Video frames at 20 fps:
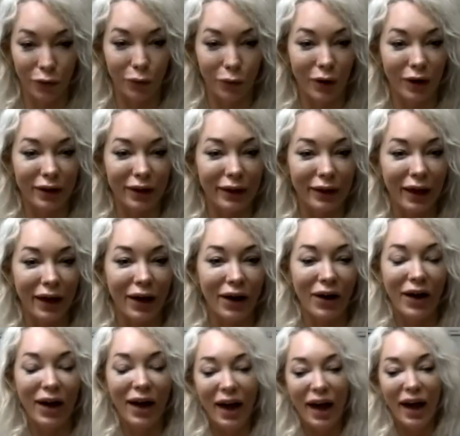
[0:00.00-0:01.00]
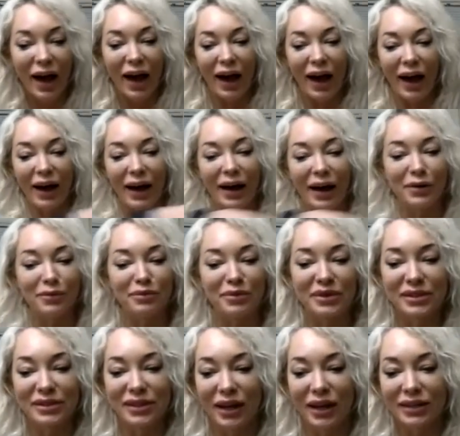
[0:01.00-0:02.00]
working out. Um,
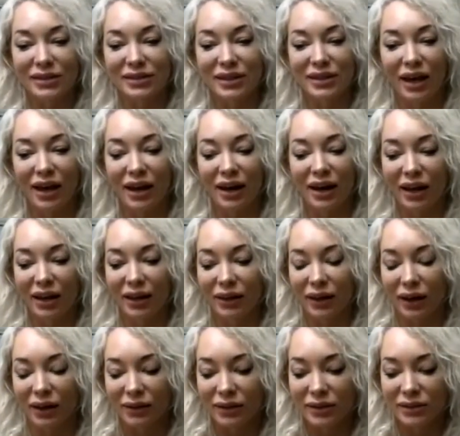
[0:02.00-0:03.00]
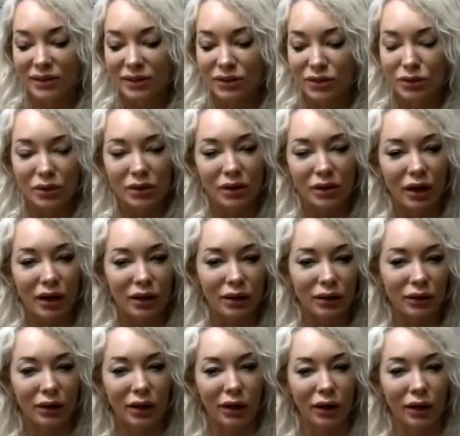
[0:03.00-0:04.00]
besides that, I, I listen to a lot of
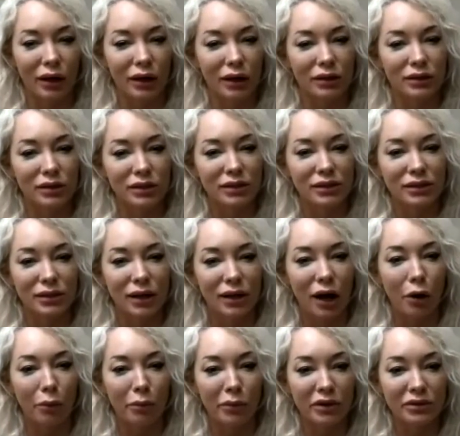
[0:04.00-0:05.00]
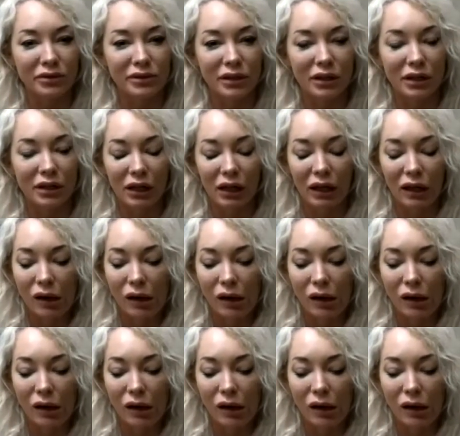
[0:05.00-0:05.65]
kind of indie style music.